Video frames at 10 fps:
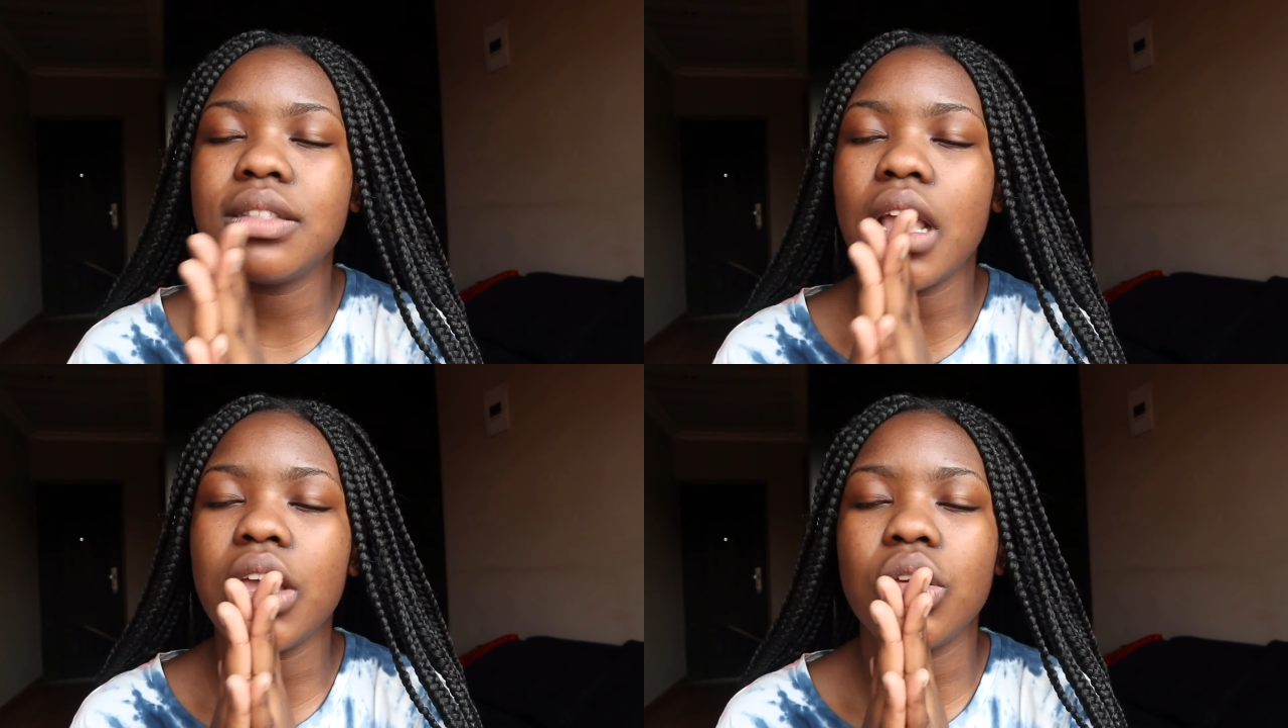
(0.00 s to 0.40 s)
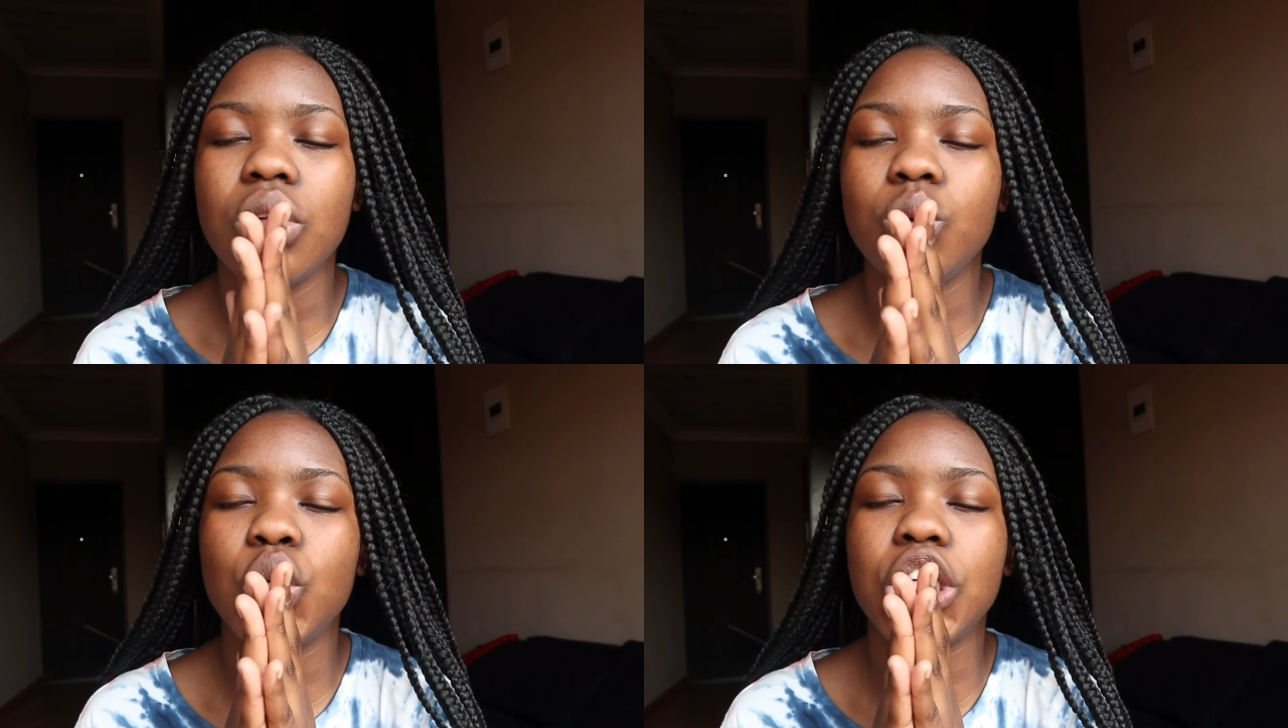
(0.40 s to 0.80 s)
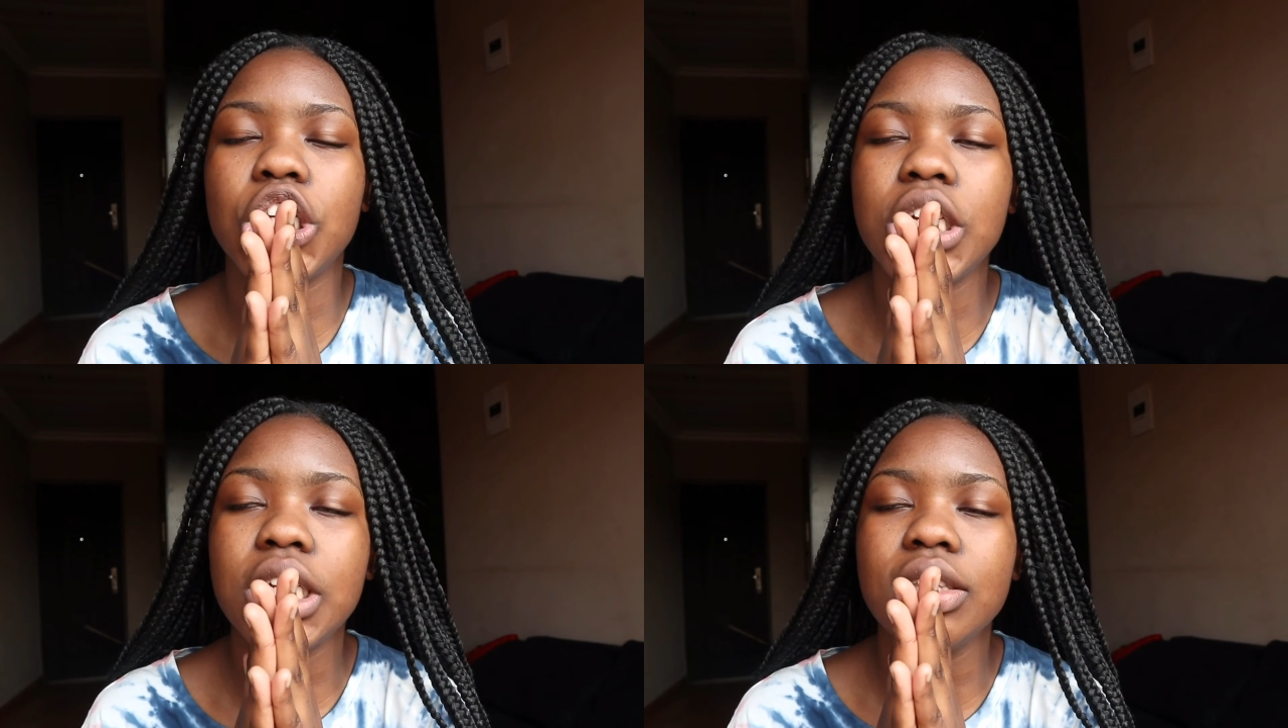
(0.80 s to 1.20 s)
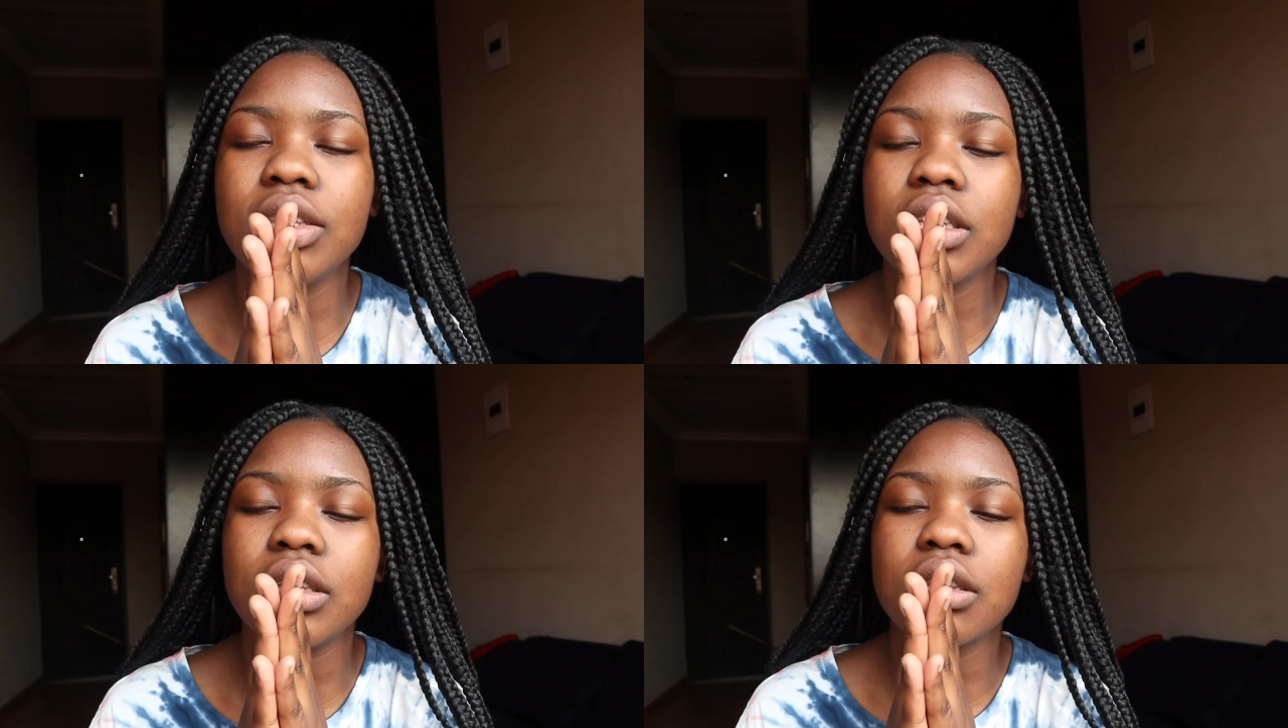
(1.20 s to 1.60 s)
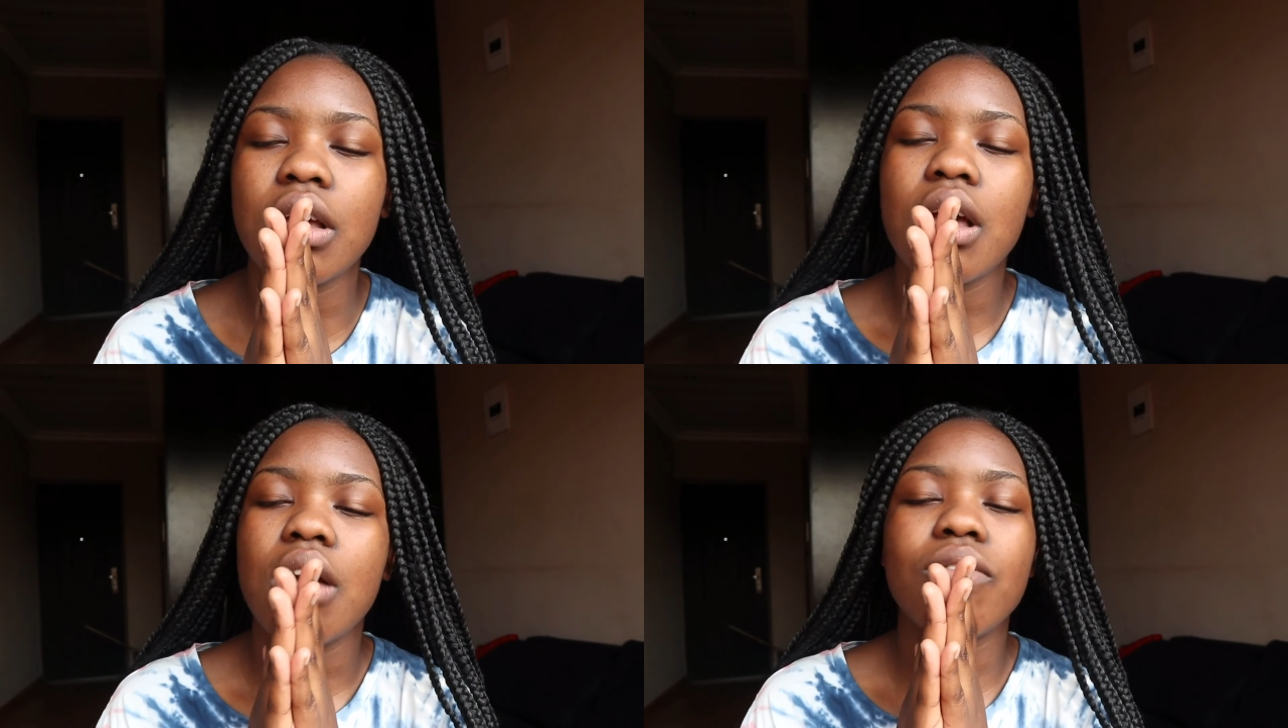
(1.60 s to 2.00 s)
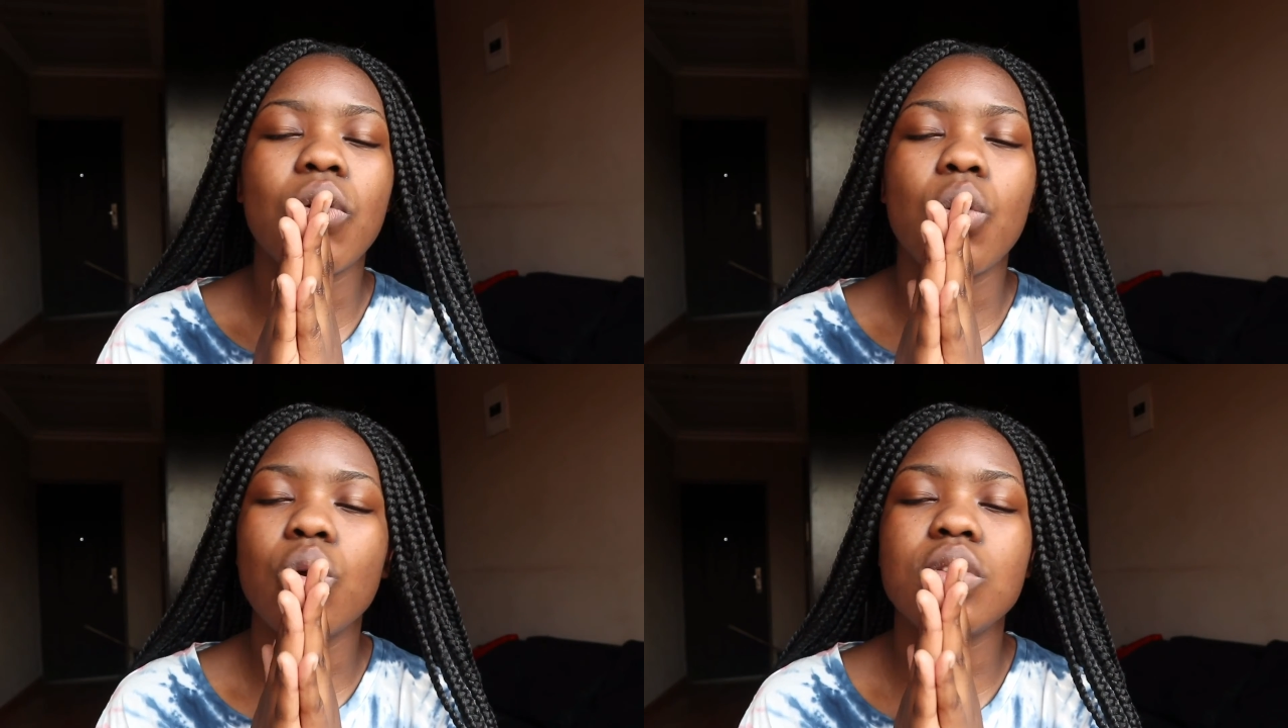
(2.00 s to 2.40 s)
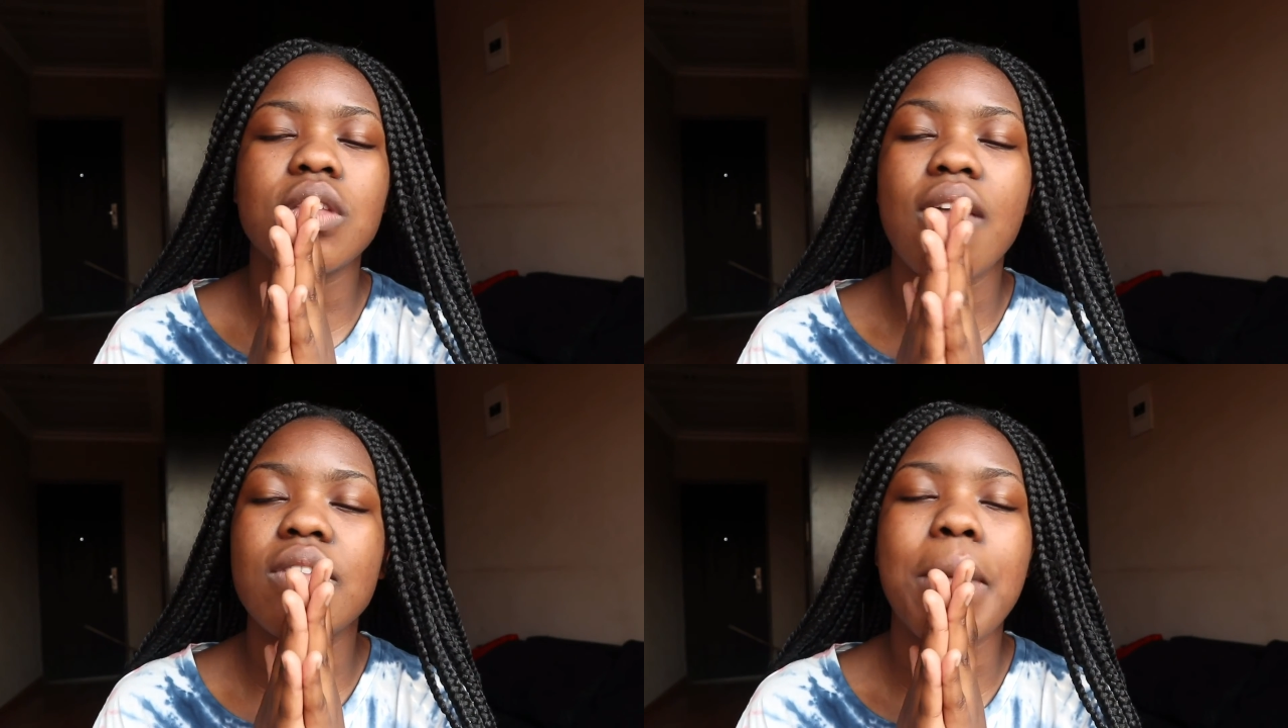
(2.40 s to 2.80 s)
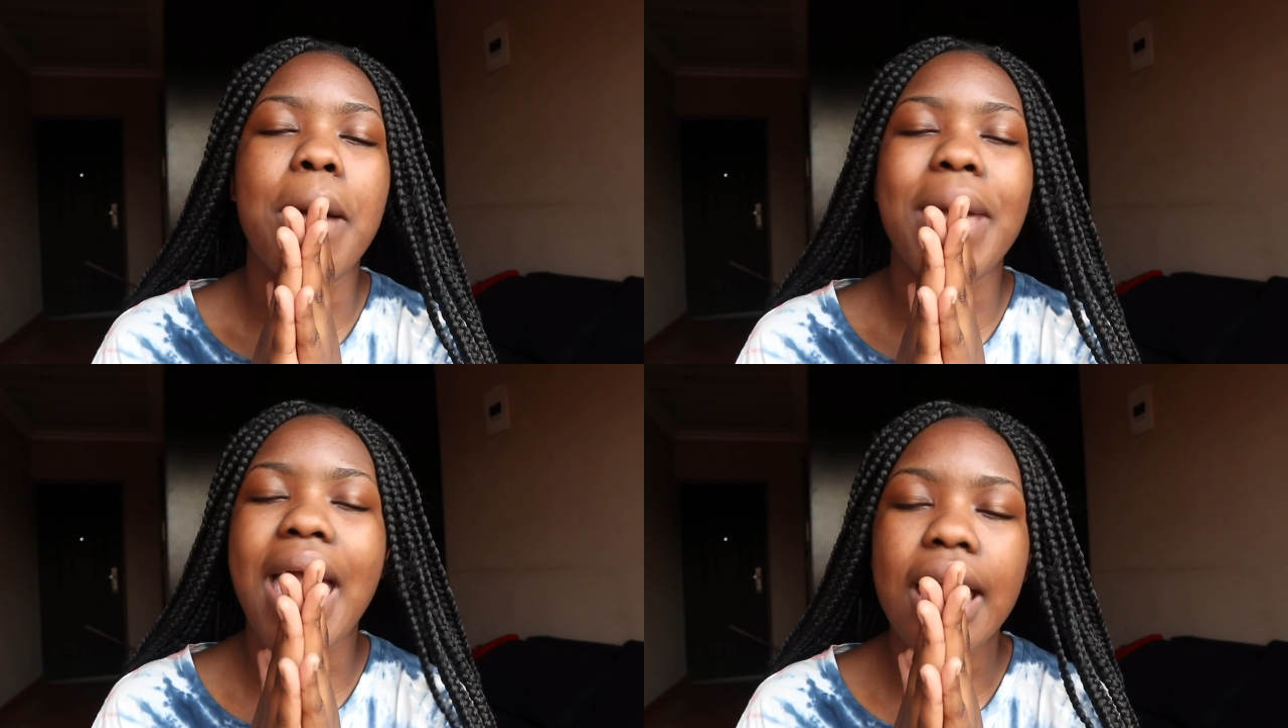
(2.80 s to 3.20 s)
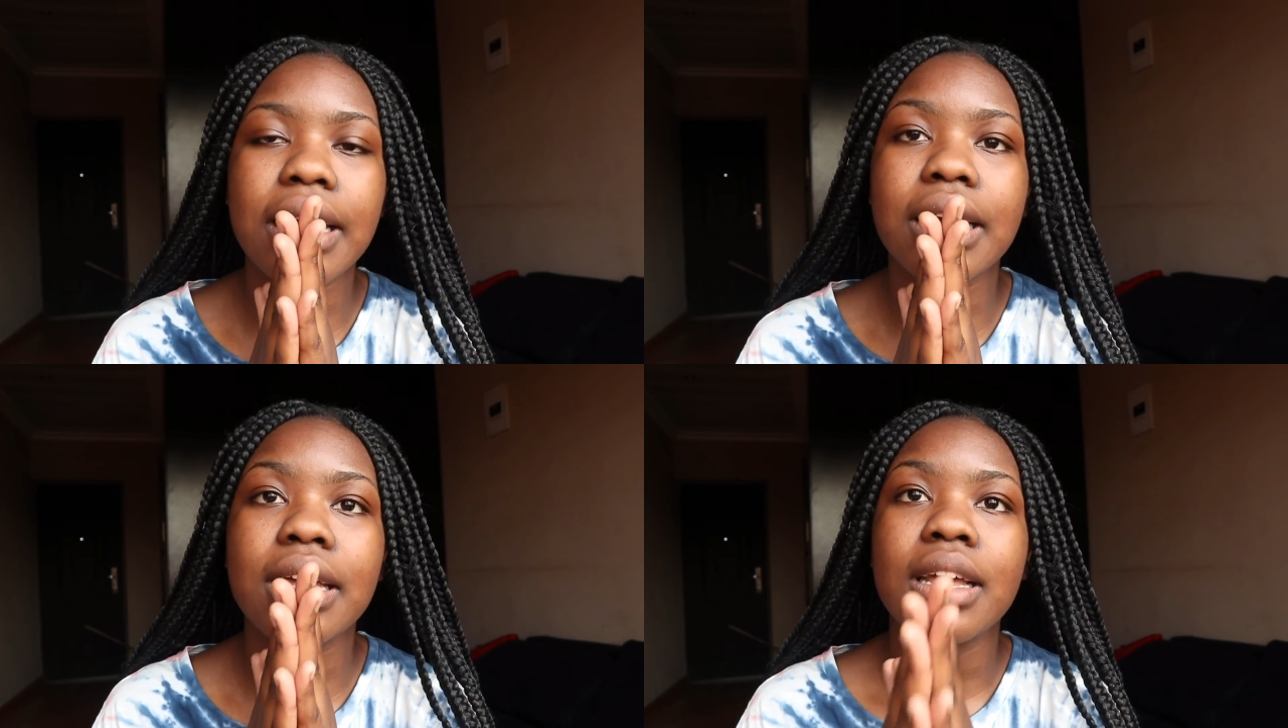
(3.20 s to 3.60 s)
Thank you, Jesus, for always having my back.